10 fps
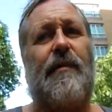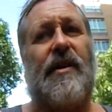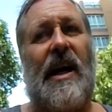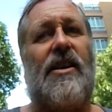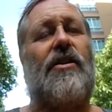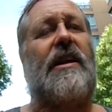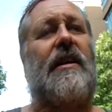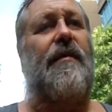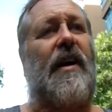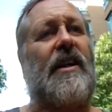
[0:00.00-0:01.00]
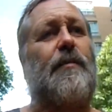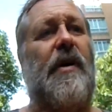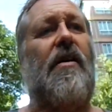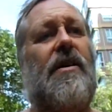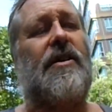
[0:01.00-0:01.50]
potentially different
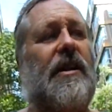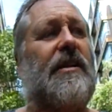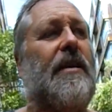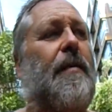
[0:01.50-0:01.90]
experiences.